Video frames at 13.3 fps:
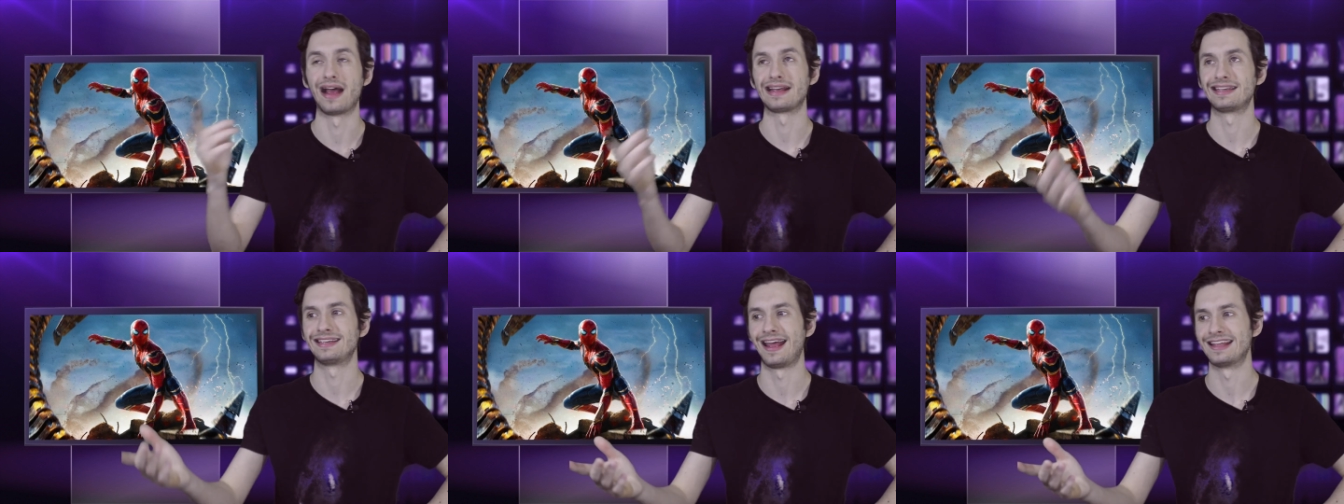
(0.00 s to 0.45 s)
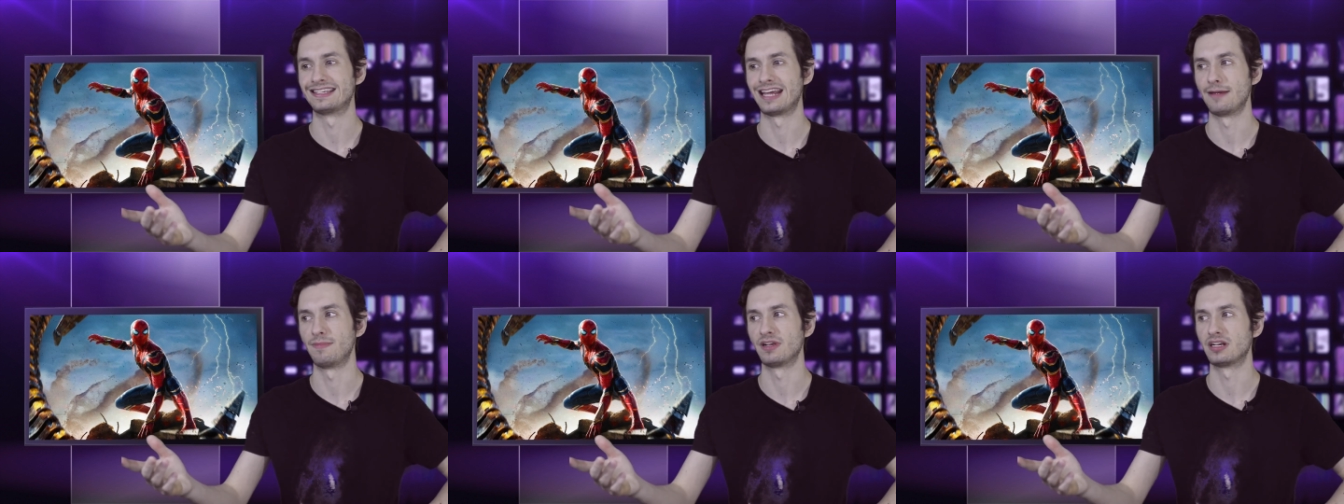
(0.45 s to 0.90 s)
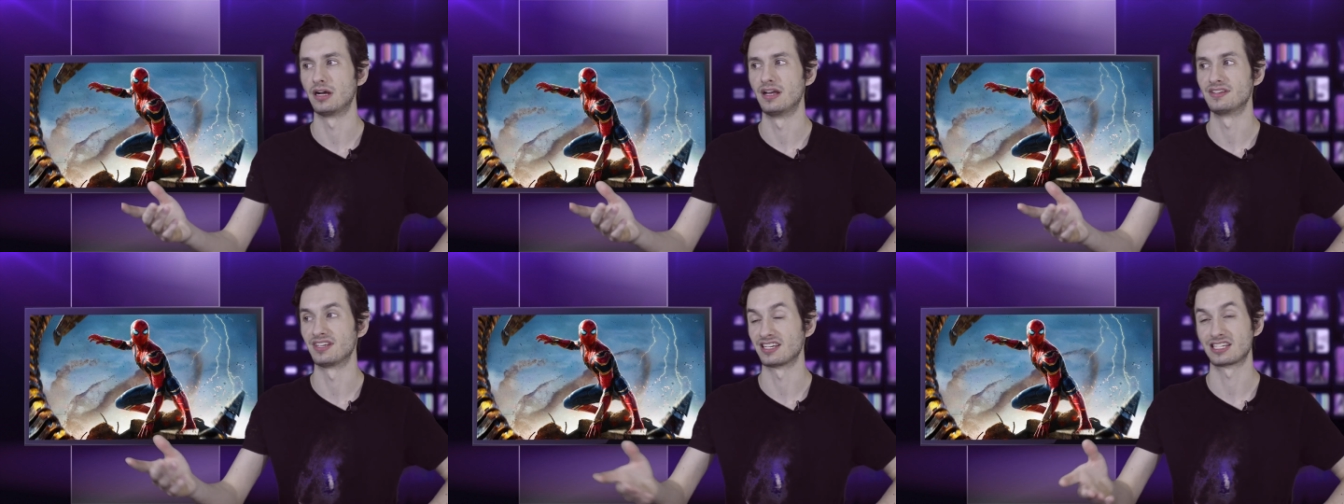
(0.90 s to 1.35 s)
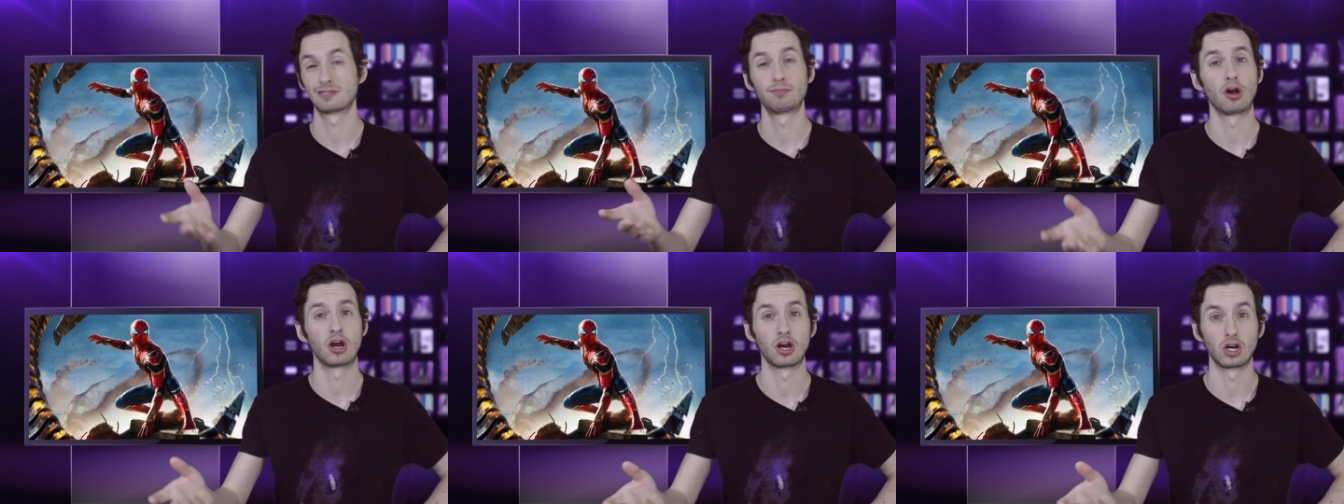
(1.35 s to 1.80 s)
I can't say it because it's a
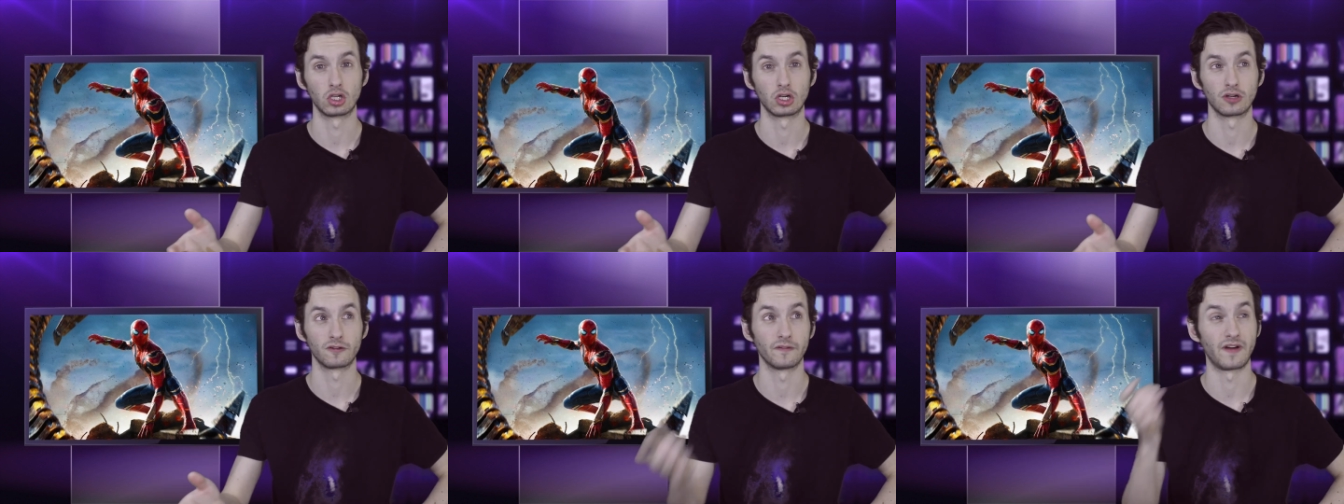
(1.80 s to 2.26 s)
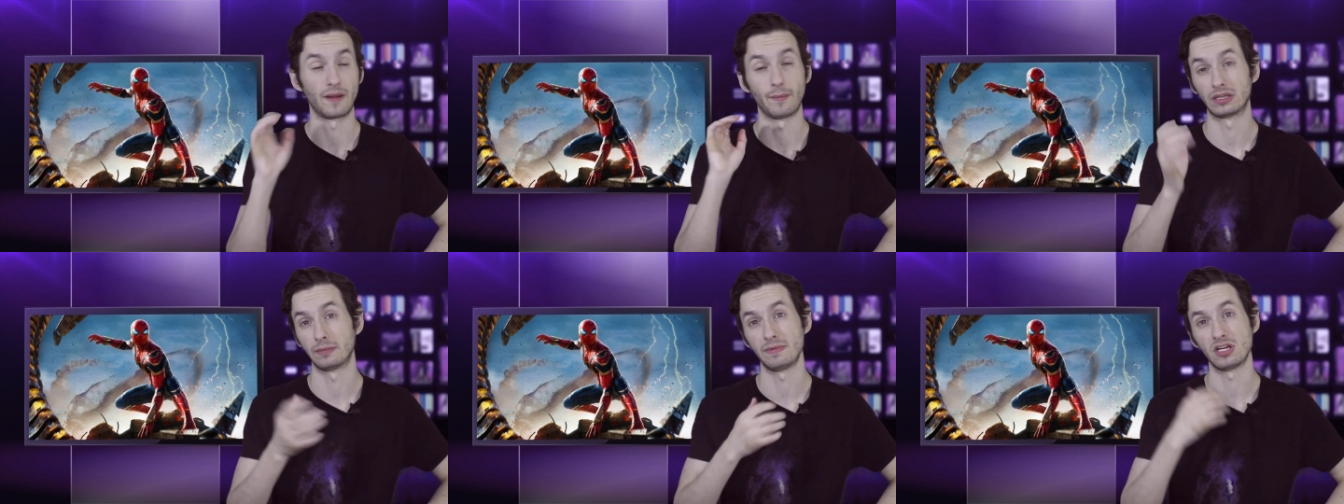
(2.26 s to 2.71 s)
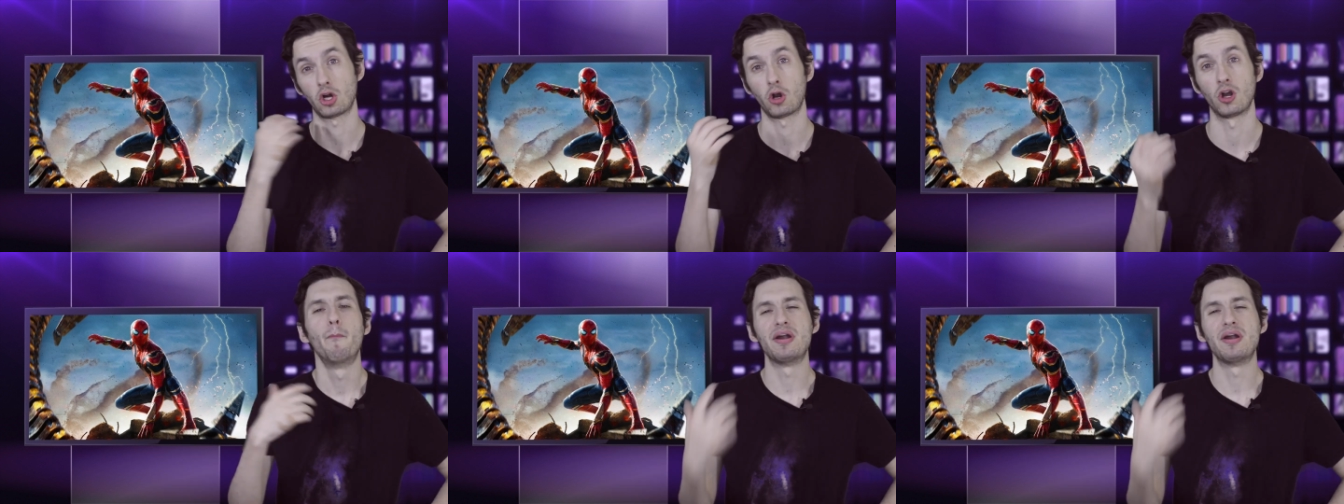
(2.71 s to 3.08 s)
spoiler alert for Venom Let There Be Carnage,